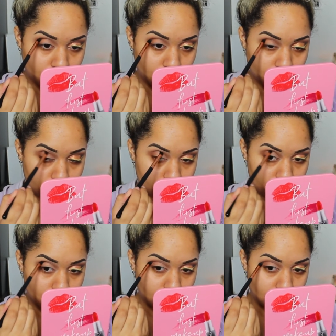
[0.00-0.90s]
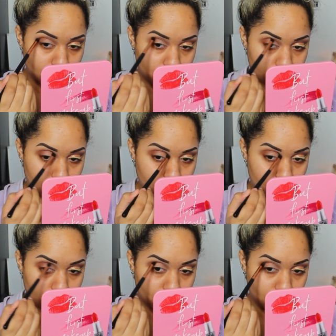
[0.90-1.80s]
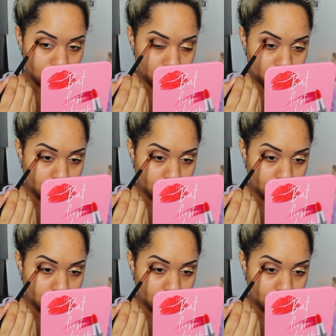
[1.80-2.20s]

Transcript: No one is speaking in this clip.